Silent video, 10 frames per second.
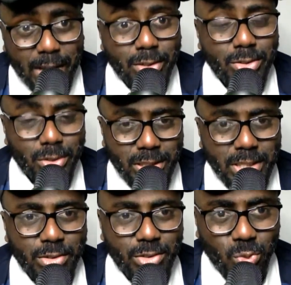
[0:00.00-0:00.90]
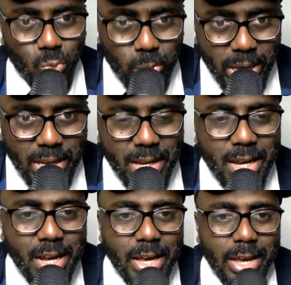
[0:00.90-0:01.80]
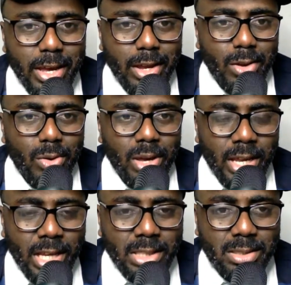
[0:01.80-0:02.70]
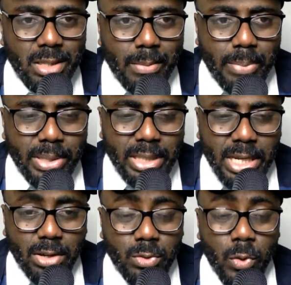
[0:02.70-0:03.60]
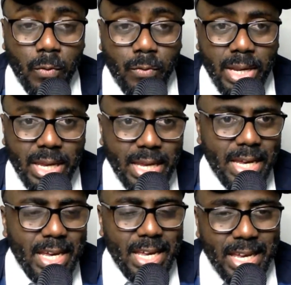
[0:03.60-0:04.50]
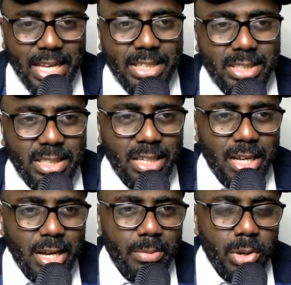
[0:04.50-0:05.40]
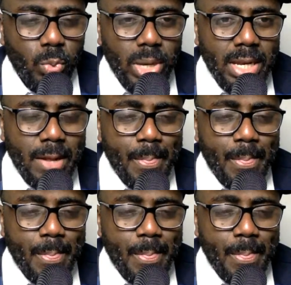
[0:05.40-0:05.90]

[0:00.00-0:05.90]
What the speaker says: to the Chelsea win, against Panathinaikos. Hopefully it's a win.